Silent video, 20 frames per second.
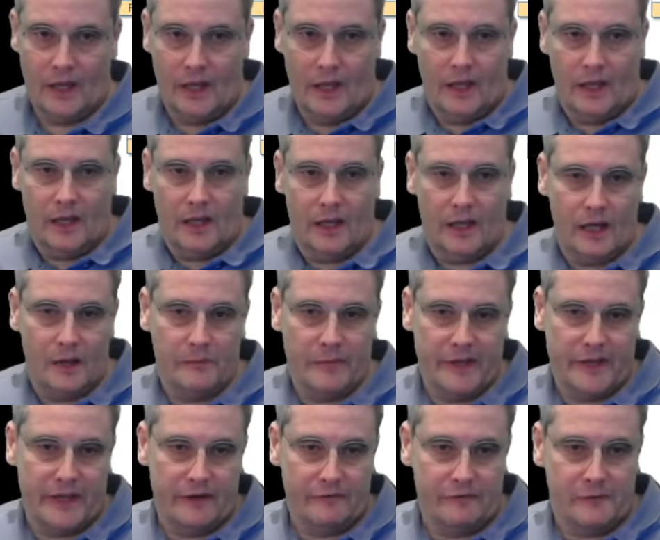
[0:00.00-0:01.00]
But
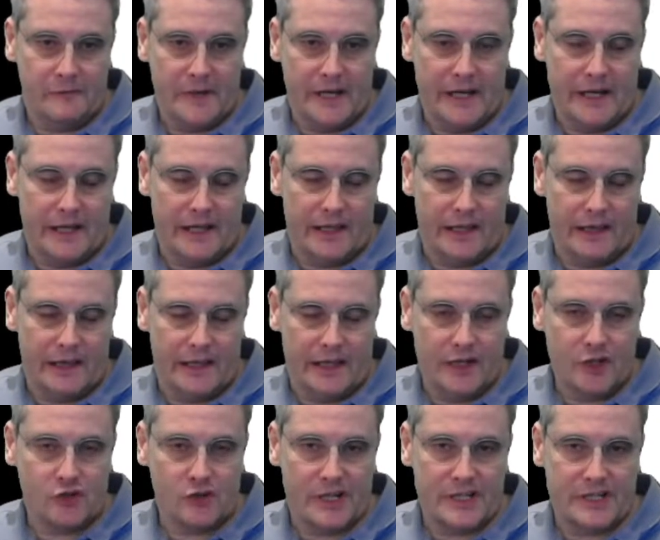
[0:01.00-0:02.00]
the
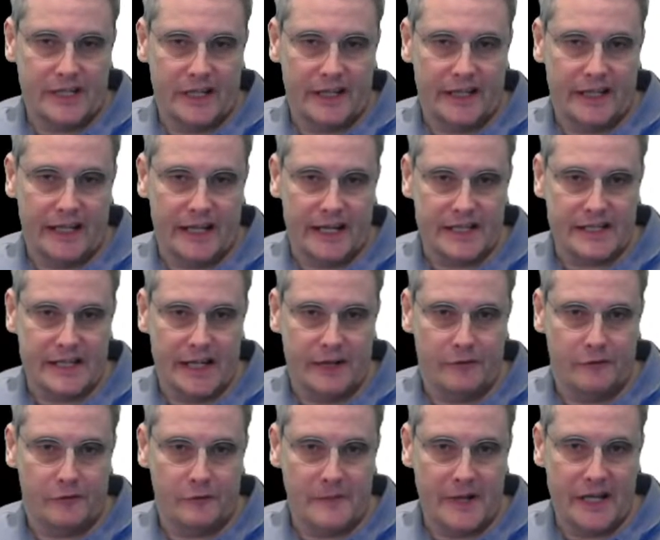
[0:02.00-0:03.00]
interesting thing is the
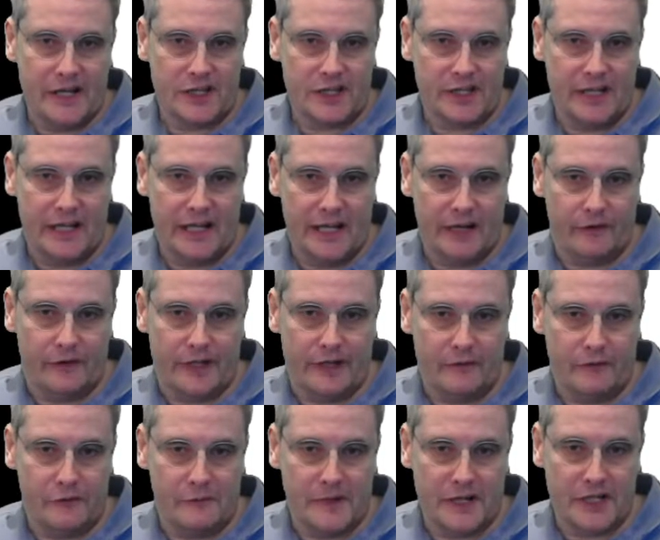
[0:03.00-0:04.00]
information here and
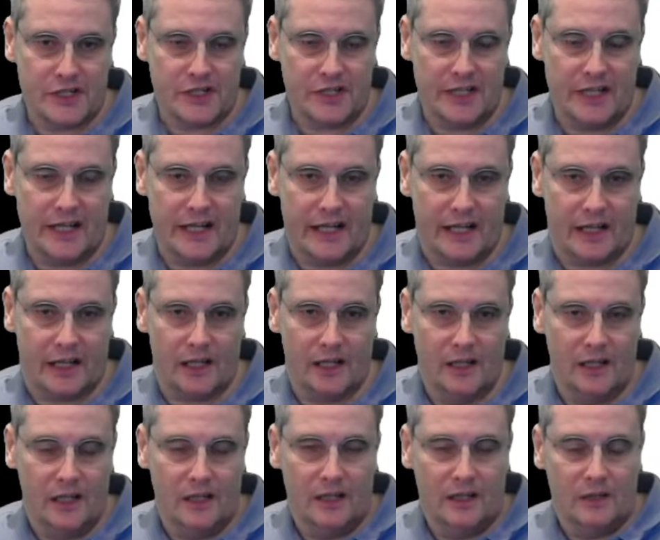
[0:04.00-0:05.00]
information here
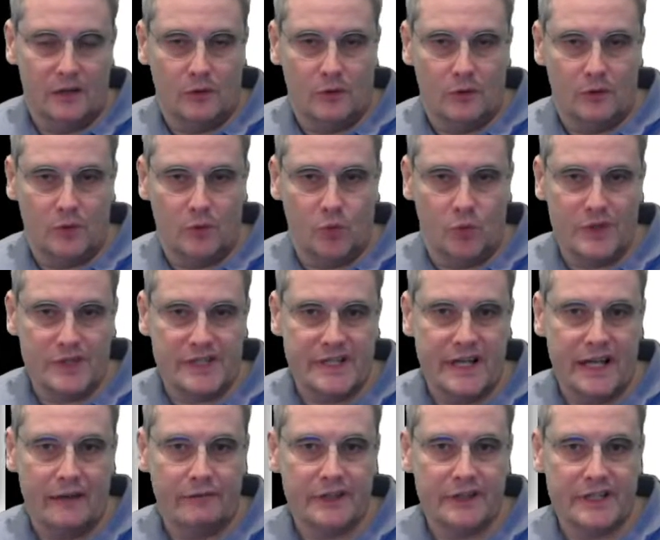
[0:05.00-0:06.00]
was
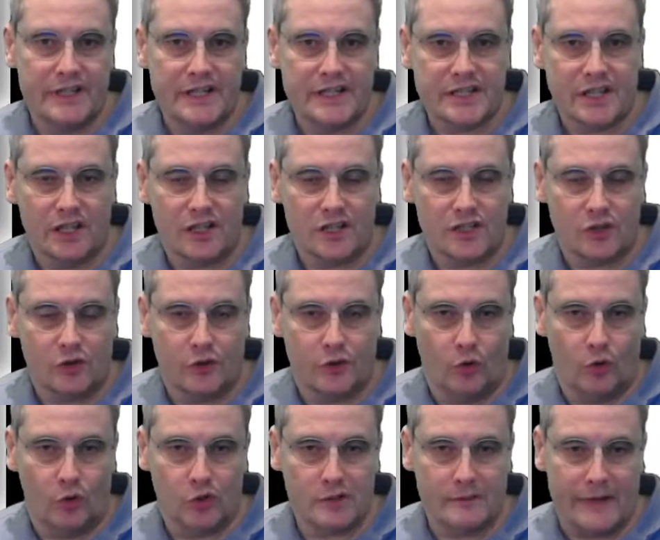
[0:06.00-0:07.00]
never discussed or
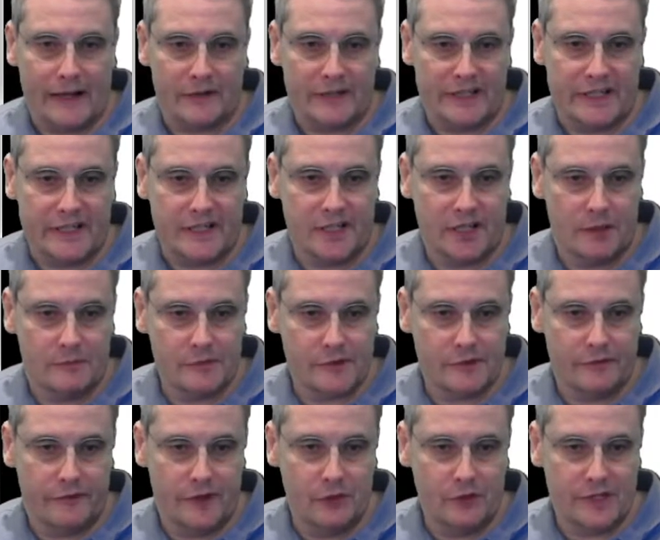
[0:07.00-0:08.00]
thought about in terms
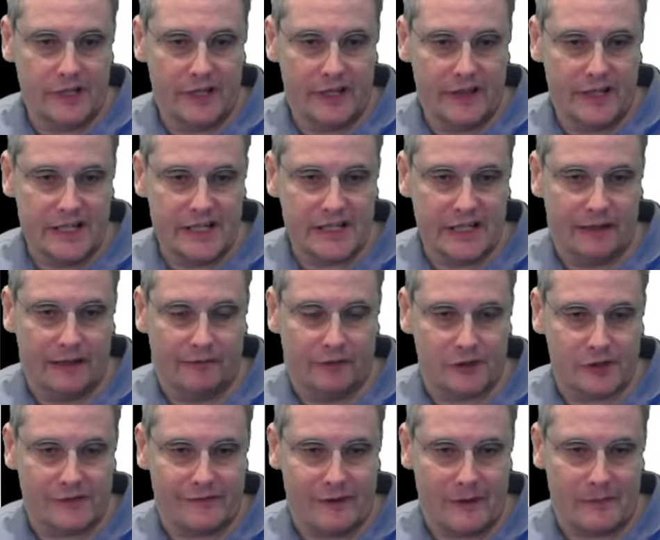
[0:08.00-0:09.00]
of using these
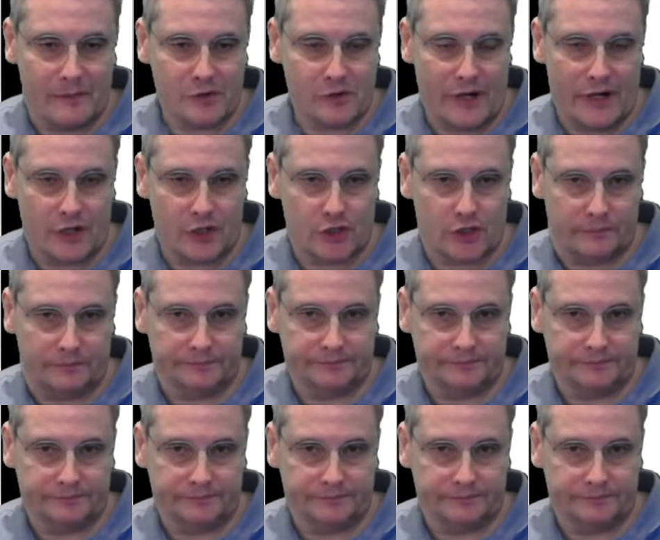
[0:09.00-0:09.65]
levels of abstraction.